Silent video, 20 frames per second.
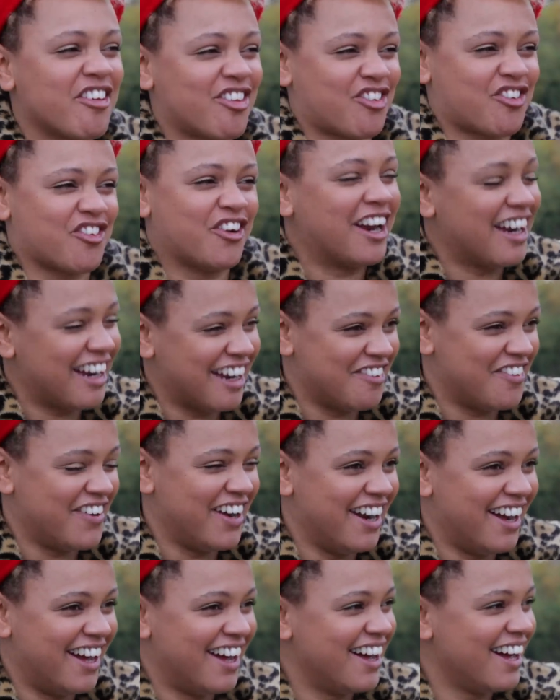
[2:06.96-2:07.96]
Strictly
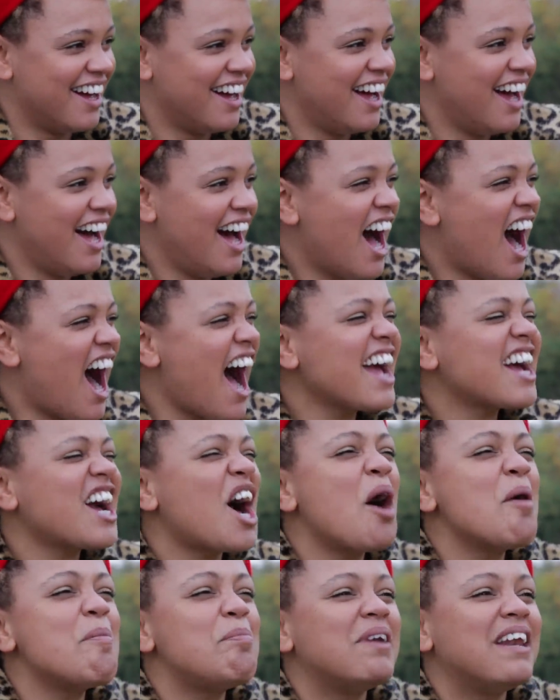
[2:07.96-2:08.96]
winner. I
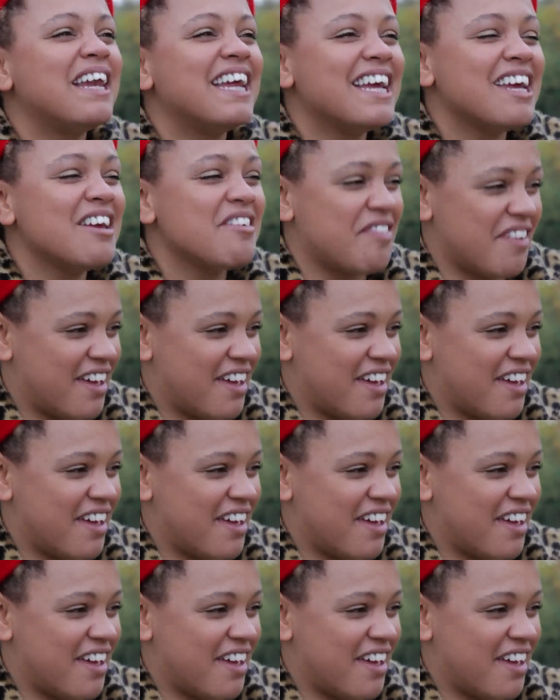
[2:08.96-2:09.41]
can't believe